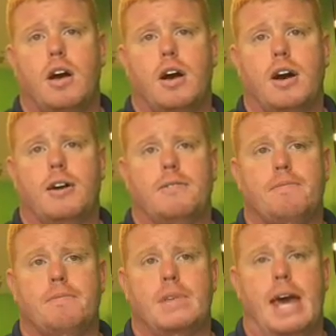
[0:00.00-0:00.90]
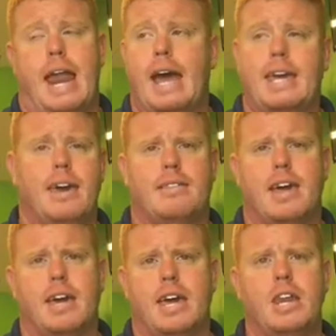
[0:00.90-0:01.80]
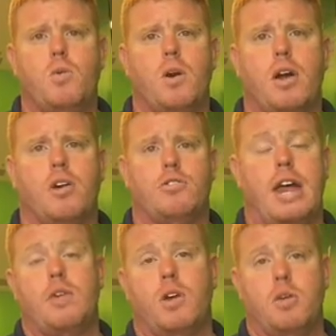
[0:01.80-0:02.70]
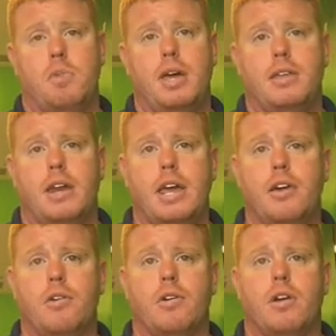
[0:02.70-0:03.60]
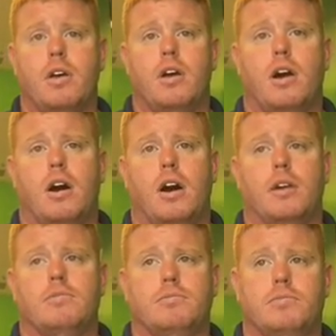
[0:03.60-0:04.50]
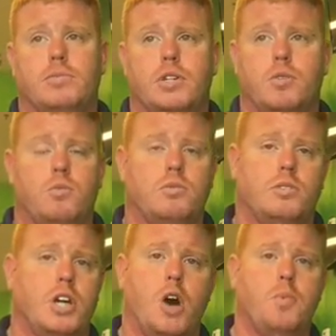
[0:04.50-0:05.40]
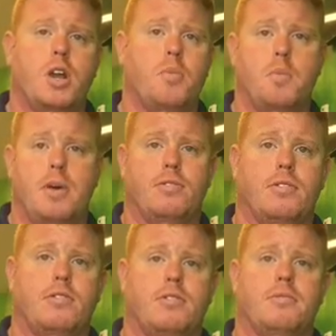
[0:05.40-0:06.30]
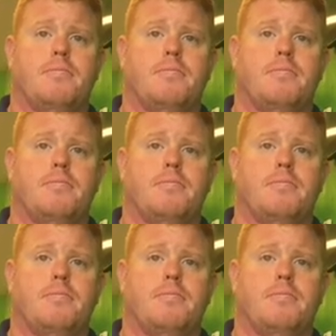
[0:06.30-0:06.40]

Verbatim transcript: Uh, and I can't think of anywhere else that I'd rather be than here uh, to to open up a business.